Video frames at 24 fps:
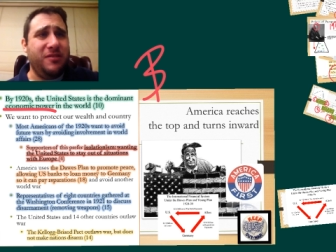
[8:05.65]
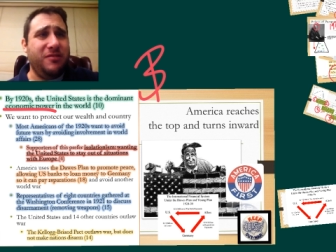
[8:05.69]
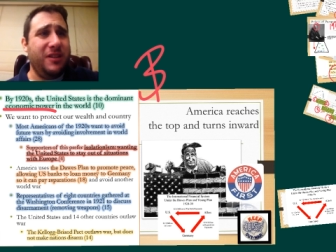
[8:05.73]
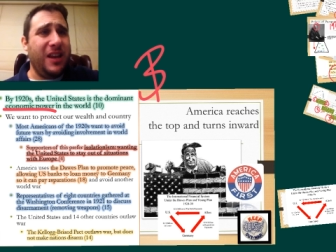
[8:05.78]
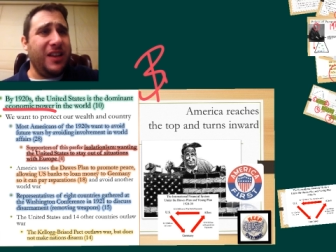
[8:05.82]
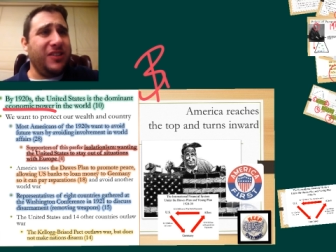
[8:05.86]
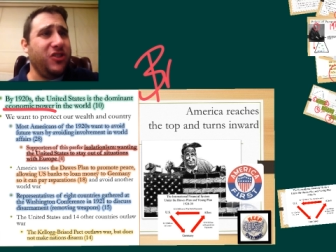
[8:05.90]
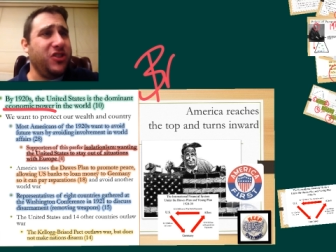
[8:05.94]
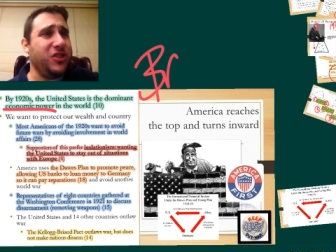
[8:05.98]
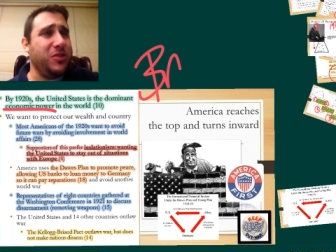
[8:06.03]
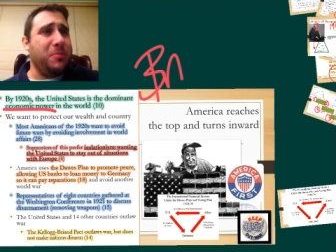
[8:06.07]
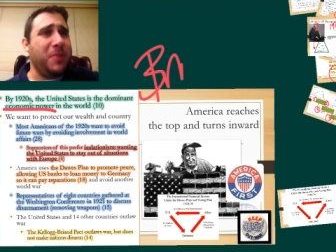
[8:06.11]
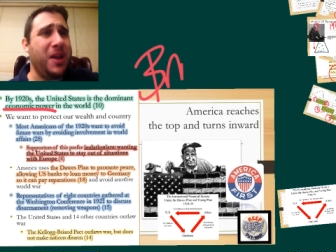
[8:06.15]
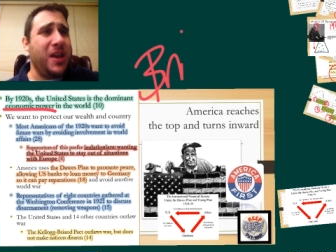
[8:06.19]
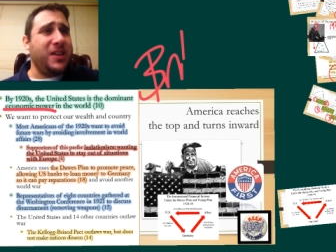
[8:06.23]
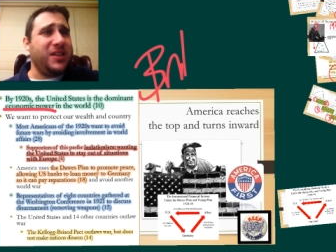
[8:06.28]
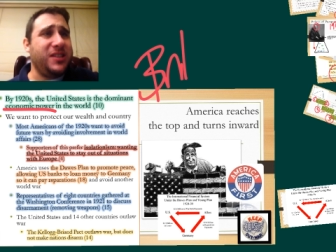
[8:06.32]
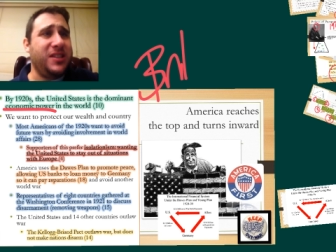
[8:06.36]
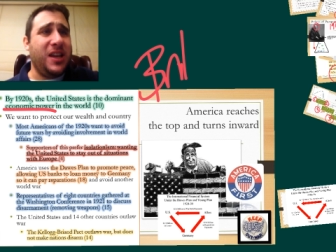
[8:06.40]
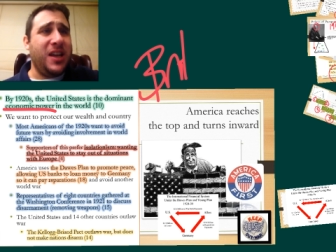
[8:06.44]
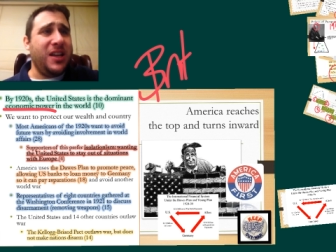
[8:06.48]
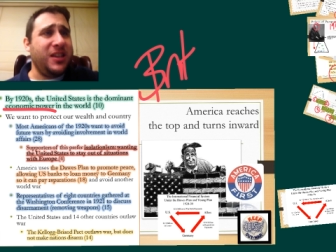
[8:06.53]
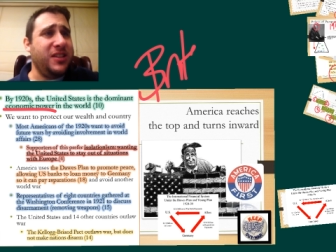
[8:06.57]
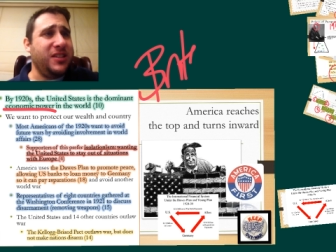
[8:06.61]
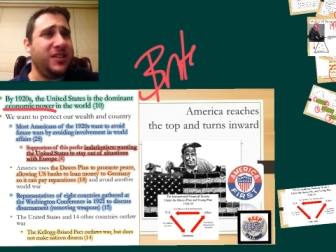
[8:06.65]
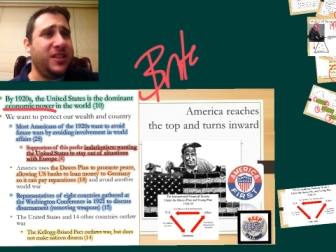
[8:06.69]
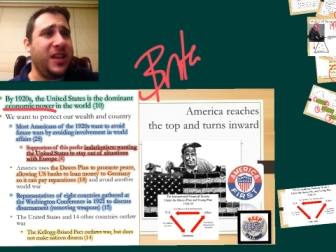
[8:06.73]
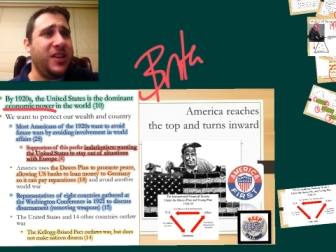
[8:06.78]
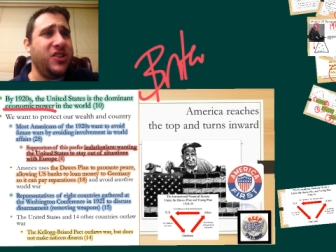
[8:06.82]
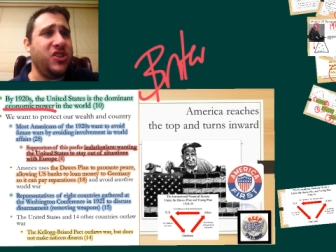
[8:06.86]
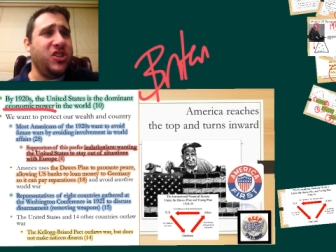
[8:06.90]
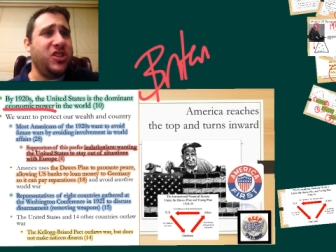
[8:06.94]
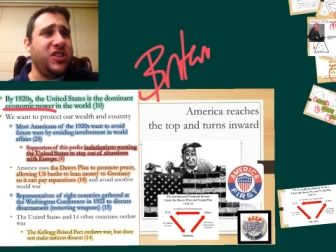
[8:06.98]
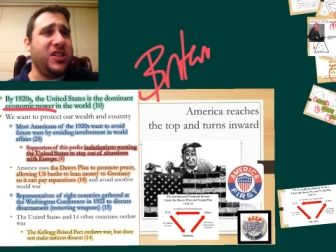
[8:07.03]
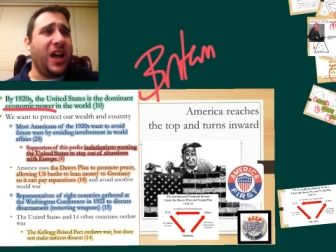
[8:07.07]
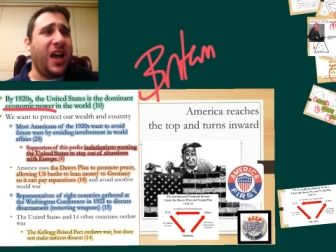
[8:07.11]
That doesn't make sense. They
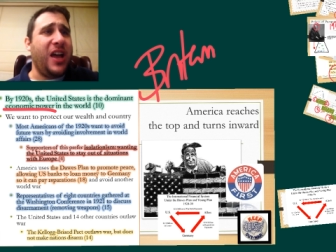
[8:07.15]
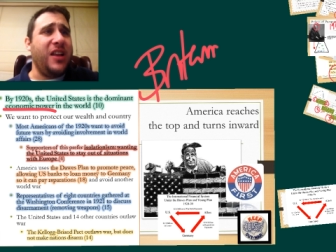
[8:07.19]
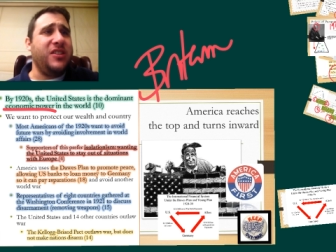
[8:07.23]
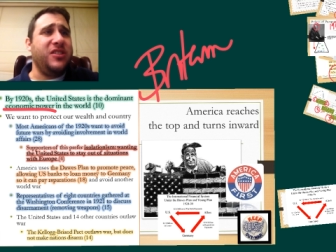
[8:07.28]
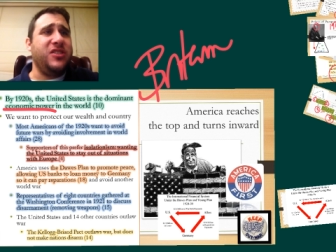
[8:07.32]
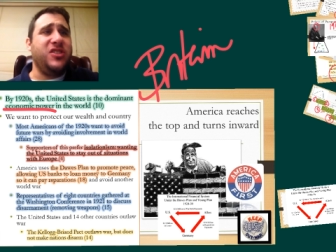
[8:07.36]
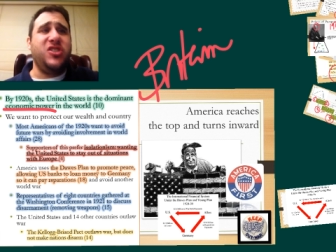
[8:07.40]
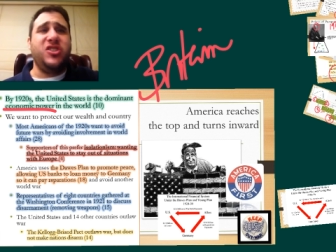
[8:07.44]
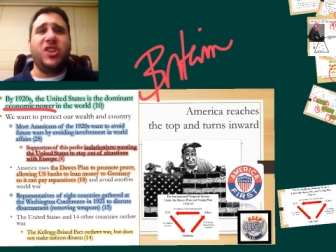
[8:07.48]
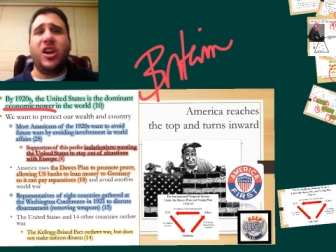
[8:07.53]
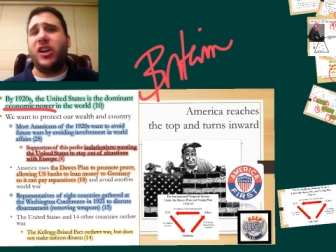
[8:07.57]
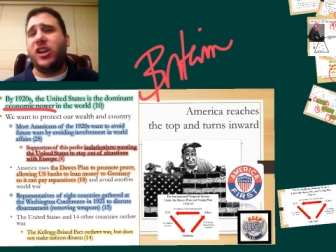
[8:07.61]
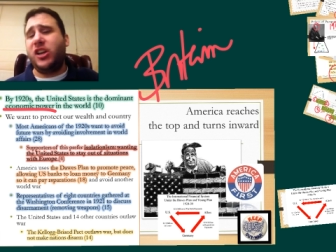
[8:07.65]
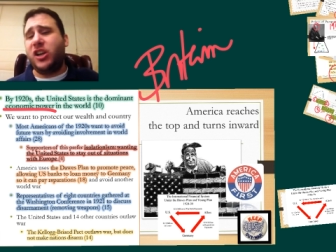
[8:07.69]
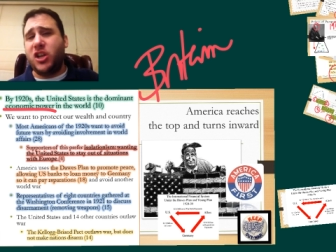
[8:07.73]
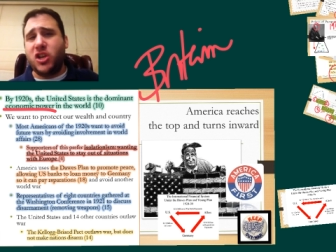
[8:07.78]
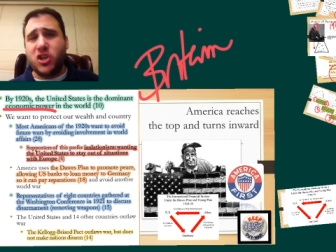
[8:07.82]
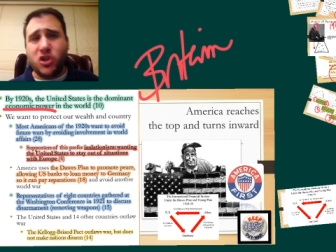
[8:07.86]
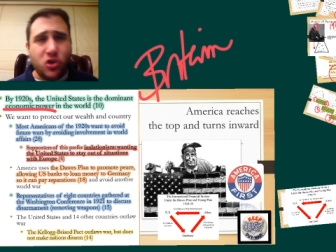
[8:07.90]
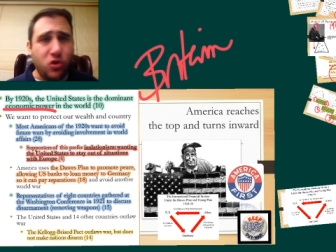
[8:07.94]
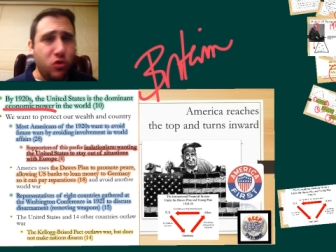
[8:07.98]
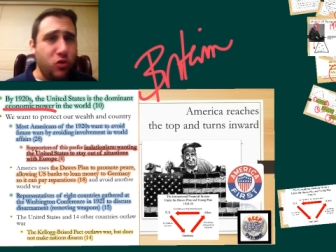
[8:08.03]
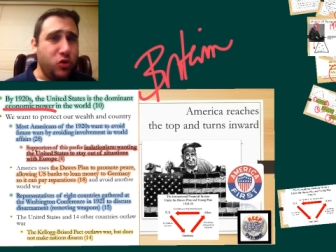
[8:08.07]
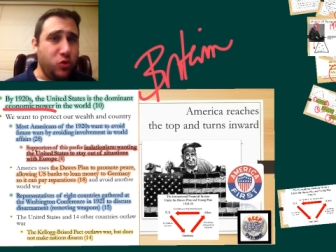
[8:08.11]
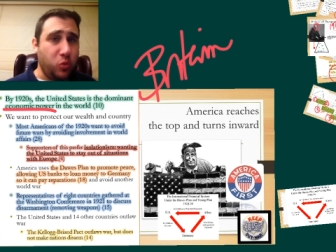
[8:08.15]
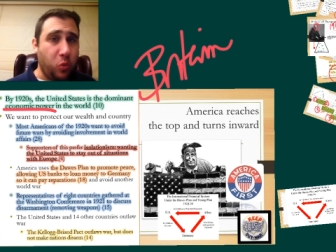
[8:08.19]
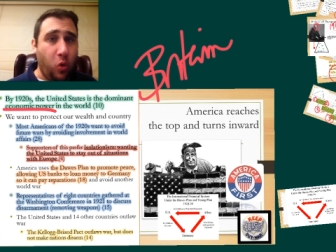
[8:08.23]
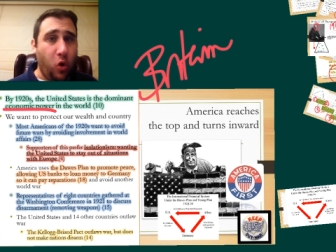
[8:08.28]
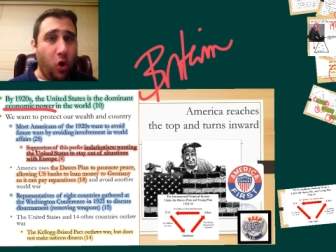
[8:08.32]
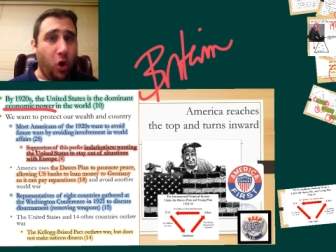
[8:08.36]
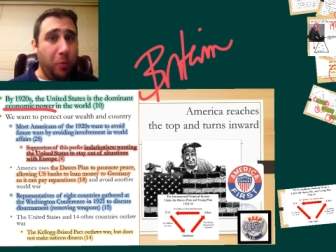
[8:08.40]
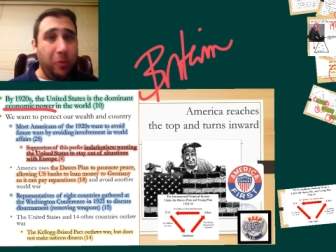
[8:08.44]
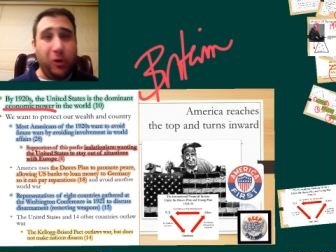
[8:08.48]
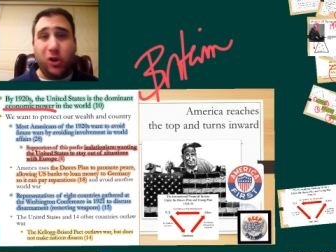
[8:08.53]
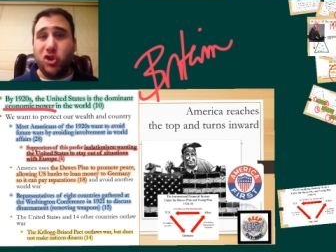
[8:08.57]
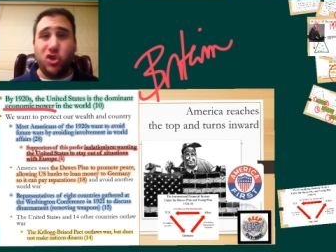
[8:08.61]
just got stuck in a huge
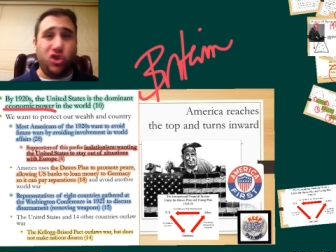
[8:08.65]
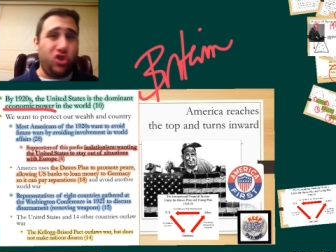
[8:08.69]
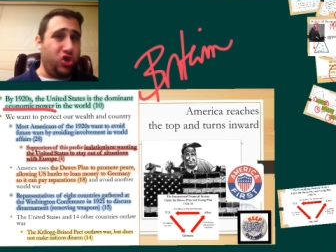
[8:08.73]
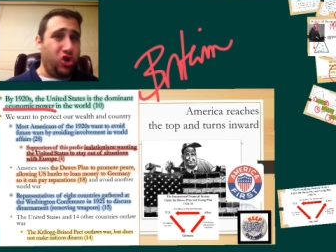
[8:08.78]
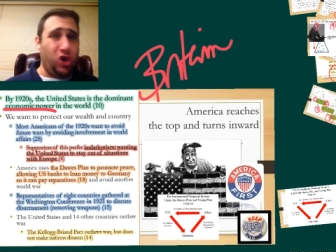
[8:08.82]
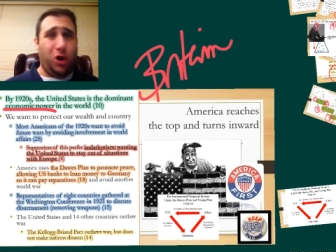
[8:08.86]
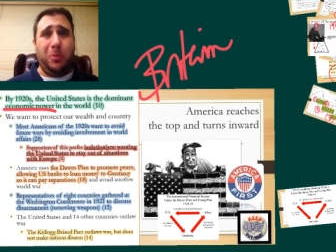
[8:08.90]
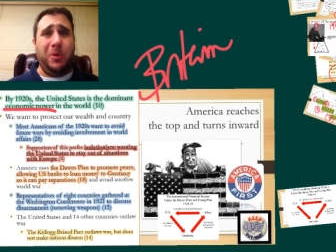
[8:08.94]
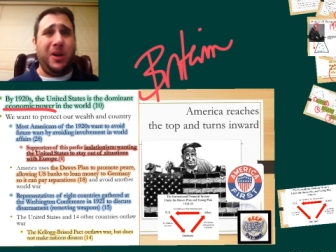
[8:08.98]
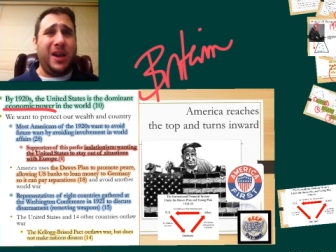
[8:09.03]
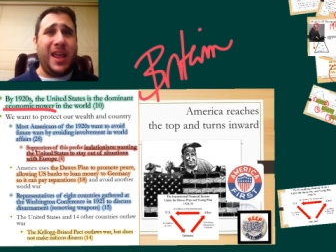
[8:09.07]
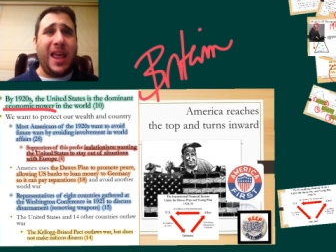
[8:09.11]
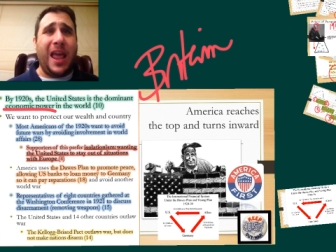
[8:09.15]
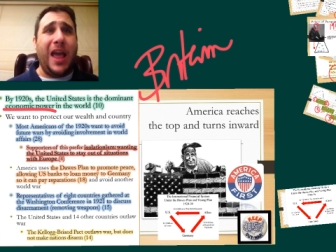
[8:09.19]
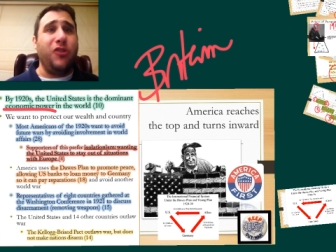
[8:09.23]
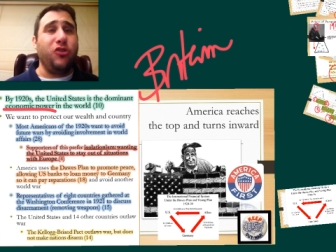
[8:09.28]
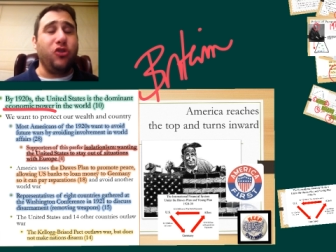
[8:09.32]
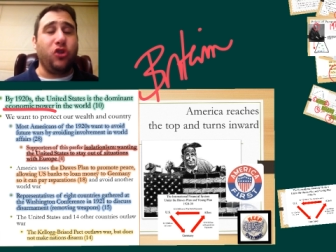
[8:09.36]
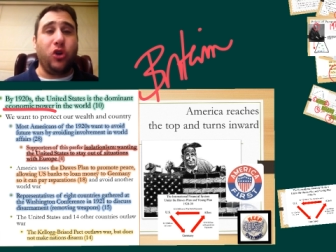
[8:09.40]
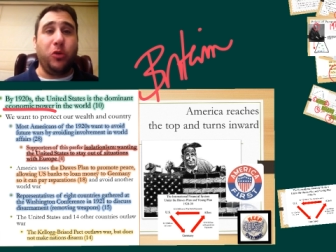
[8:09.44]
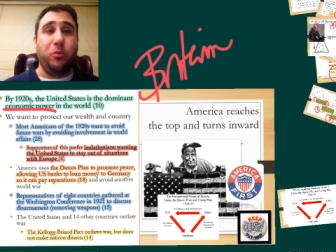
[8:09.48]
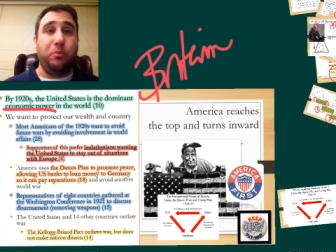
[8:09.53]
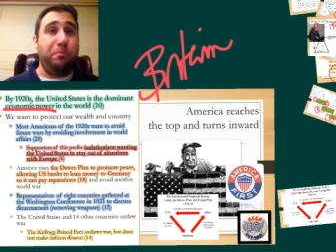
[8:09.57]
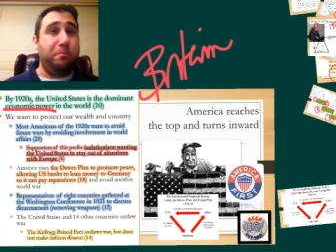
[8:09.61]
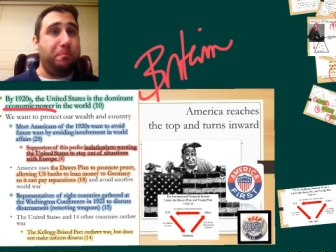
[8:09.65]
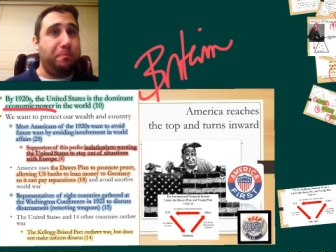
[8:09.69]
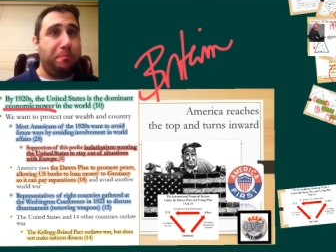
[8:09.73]
war because Germany entered